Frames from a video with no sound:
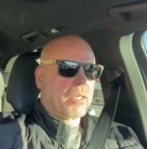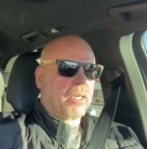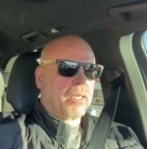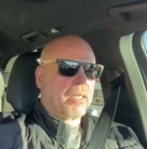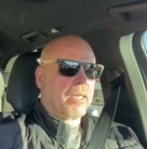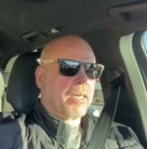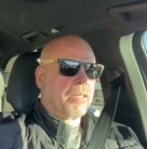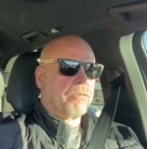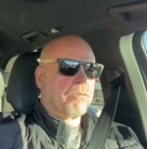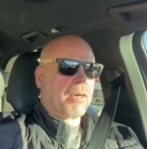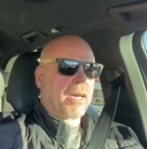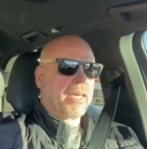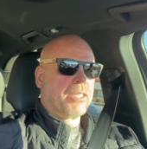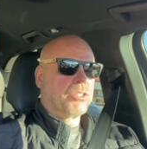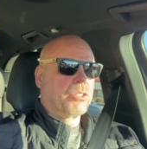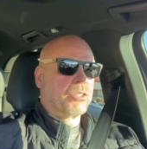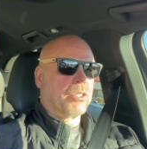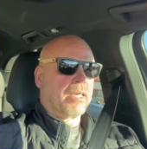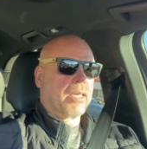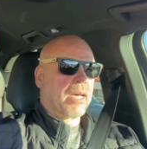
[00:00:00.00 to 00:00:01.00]

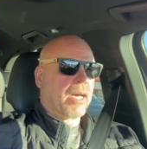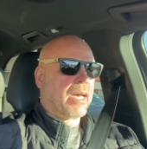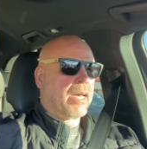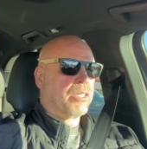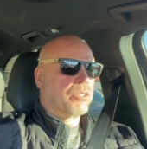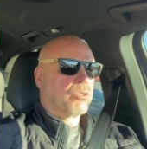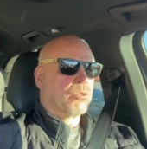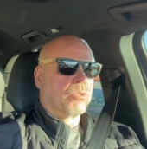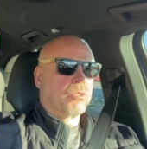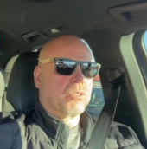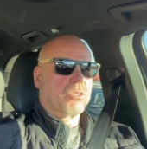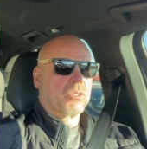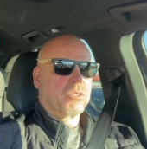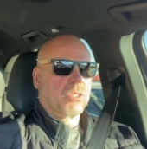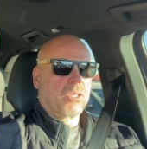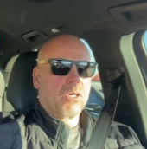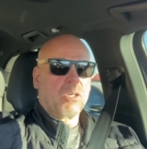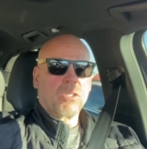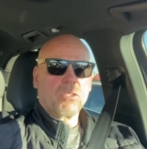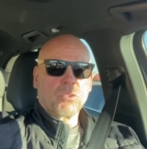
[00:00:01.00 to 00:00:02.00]
advice to guys or as,
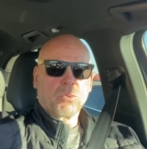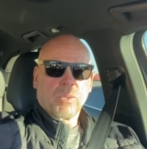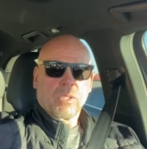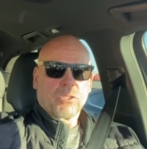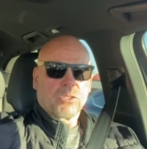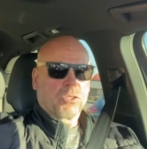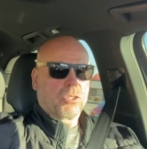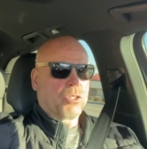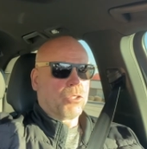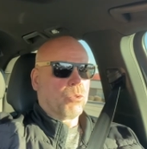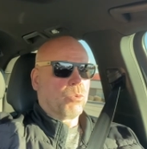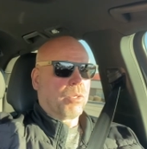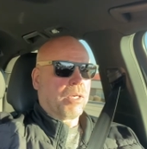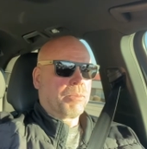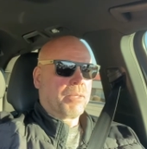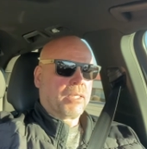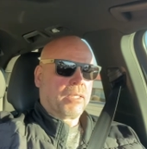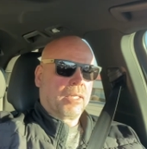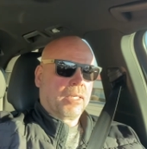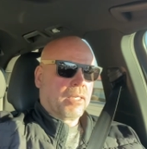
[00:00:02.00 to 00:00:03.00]
as well as to you
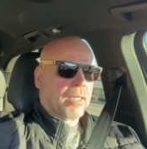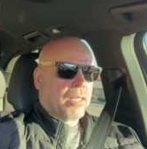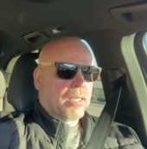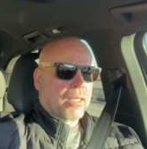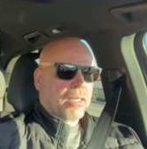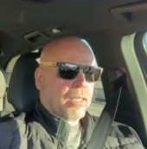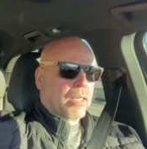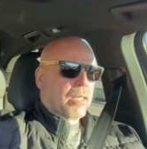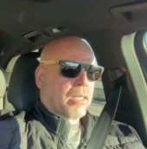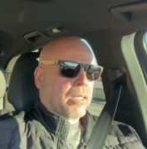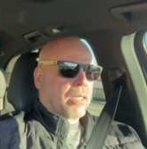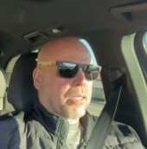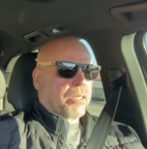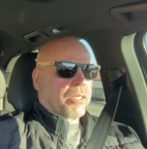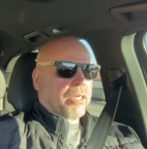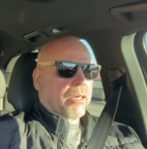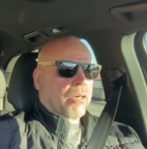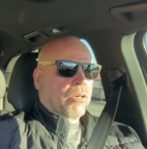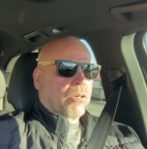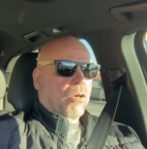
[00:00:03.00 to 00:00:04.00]
women,
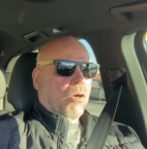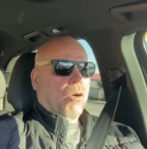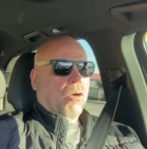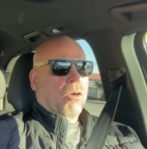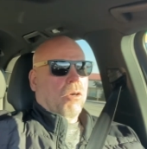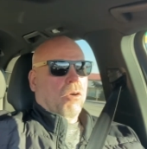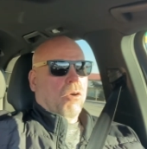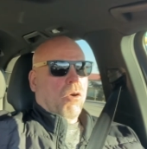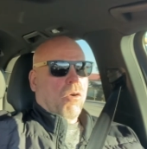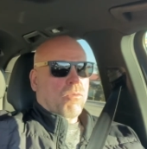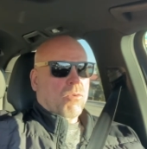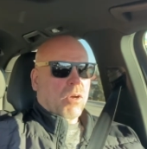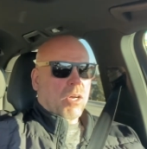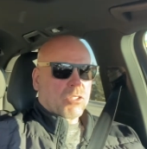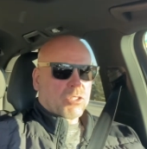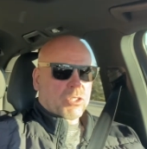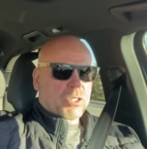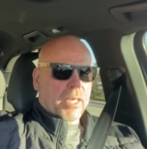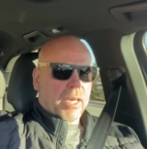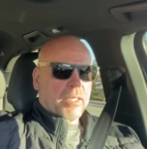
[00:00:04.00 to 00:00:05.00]
their overall
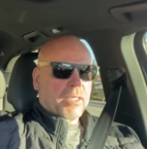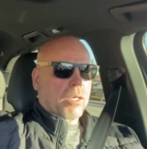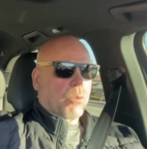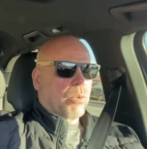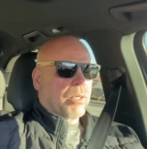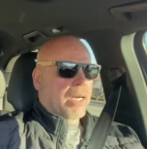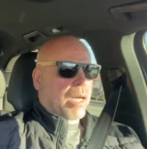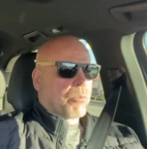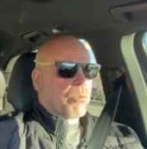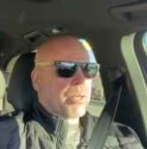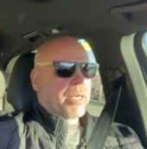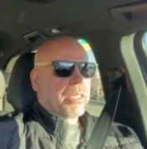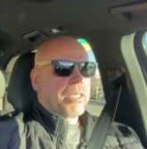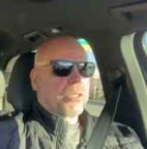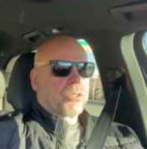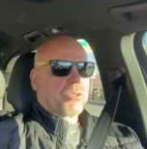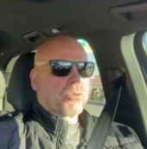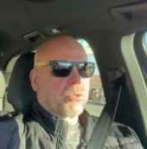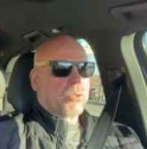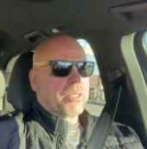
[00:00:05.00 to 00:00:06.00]
agenda, what I'm
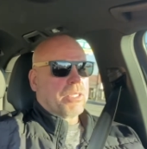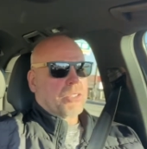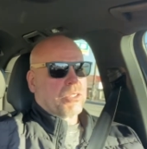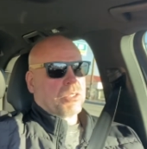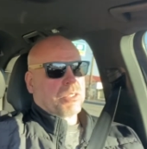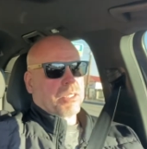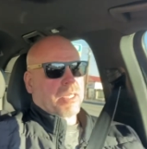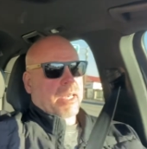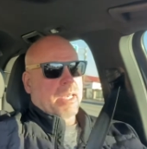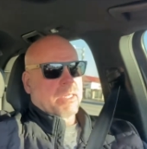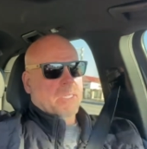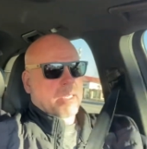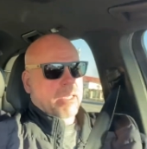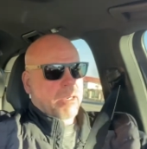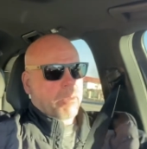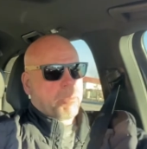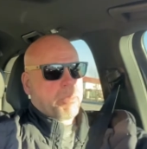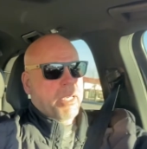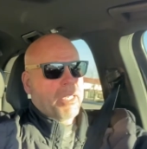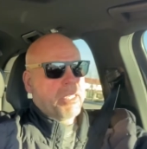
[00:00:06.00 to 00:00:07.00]
reading through, is that
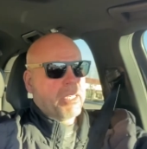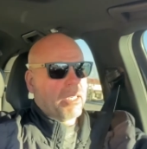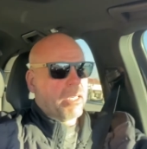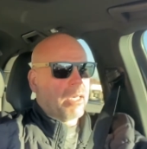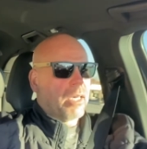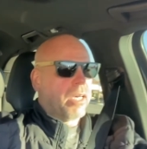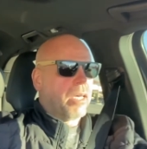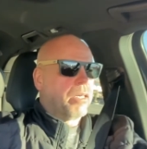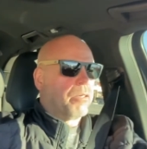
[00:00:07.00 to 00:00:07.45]
they're pitting uh,